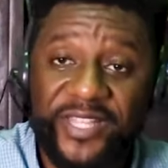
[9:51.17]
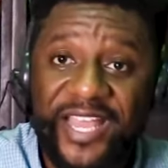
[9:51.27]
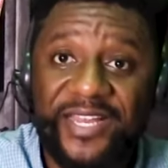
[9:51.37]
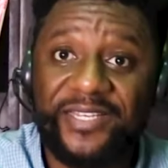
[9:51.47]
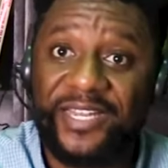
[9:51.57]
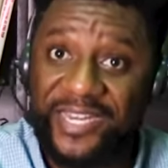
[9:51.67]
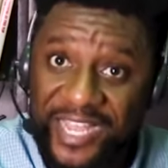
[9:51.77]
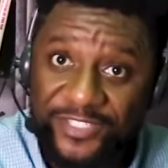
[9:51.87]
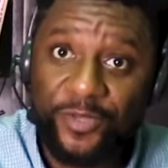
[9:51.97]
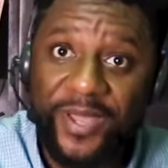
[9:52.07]
But then the
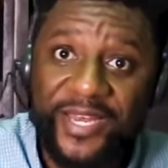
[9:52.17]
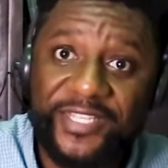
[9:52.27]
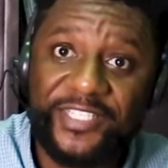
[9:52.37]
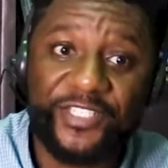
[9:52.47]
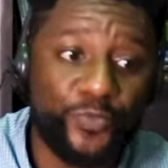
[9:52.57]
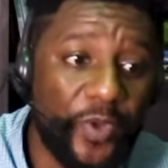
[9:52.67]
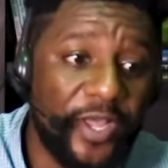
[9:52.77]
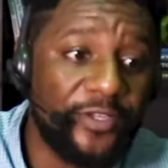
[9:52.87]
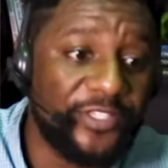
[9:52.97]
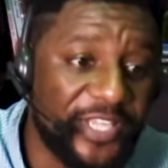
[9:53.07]
next on my list is Well